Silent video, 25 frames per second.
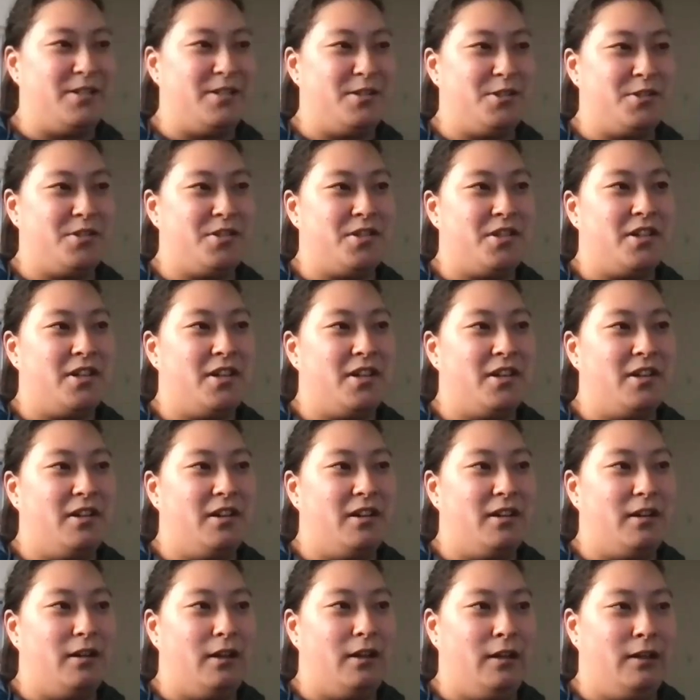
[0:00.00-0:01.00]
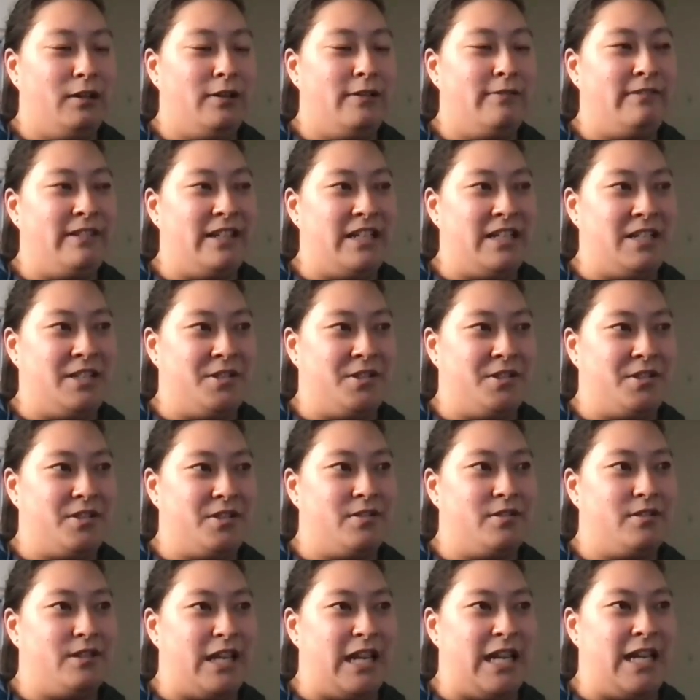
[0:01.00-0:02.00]
just all of these
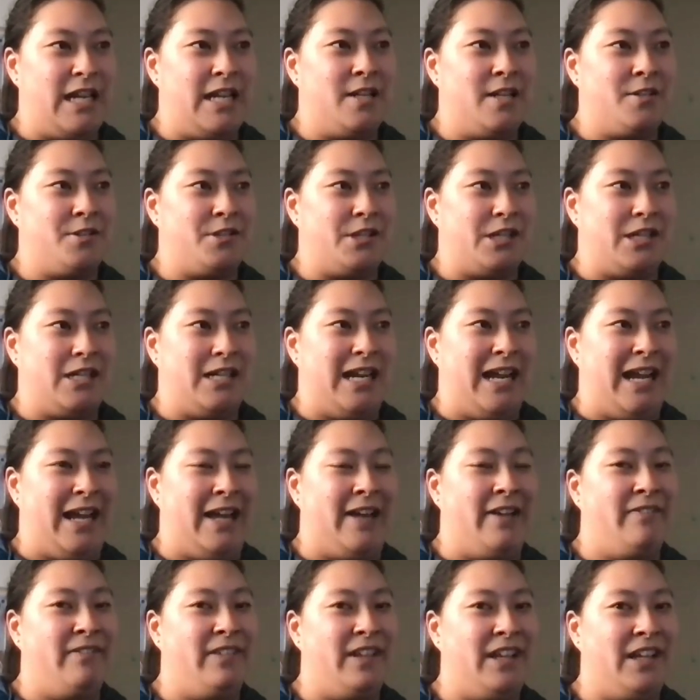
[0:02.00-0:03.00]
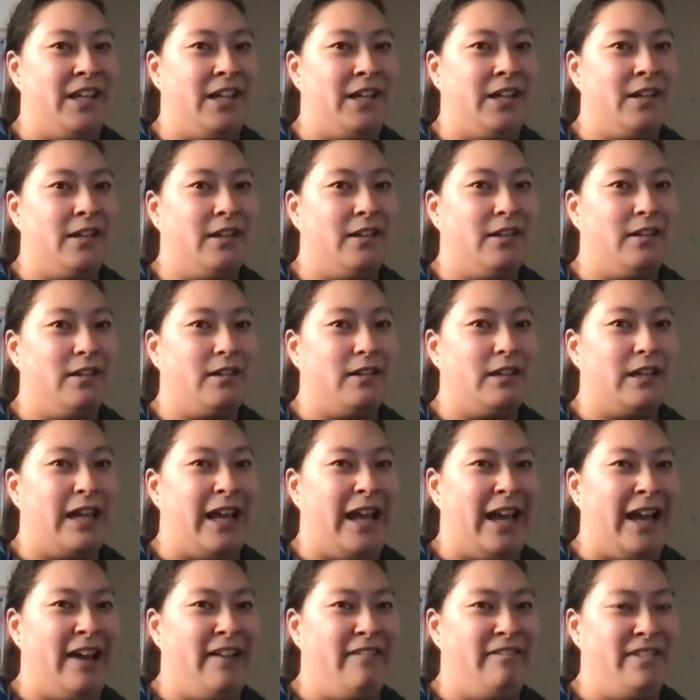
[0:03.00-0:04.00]
things, and having
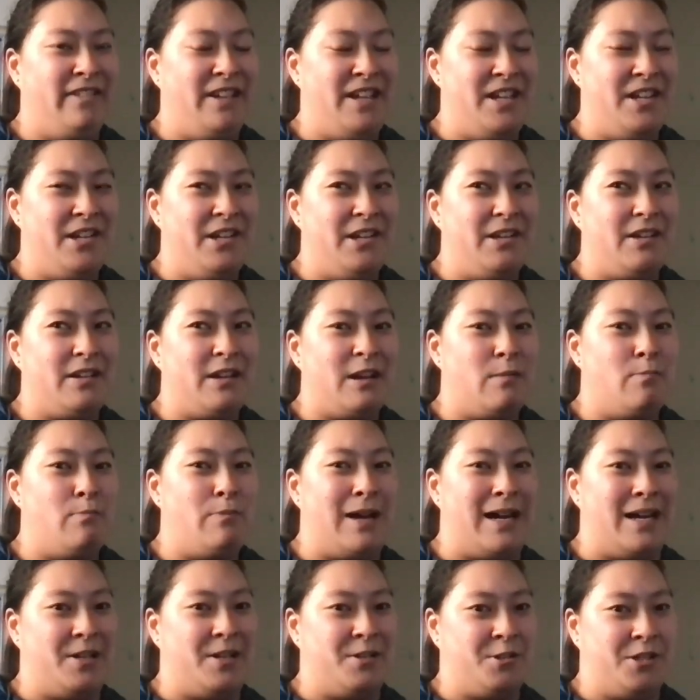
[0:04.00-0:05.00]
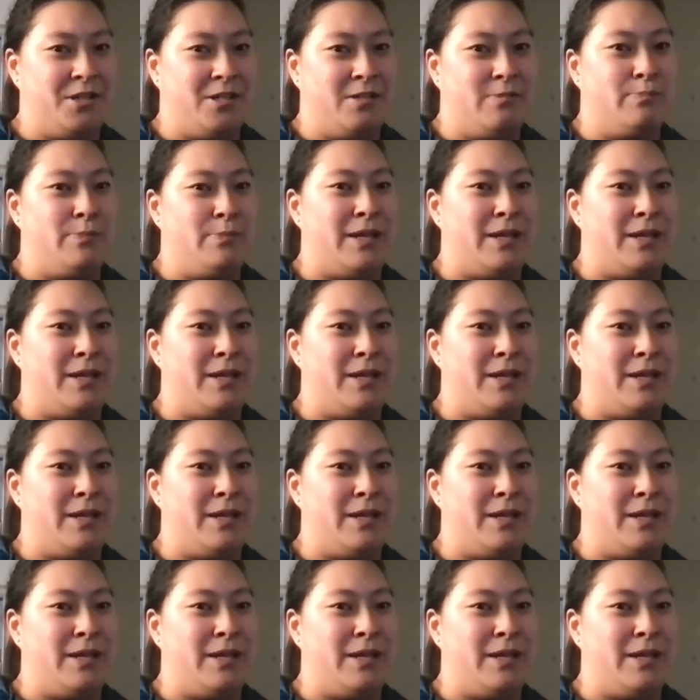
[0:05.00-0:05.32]
having compassion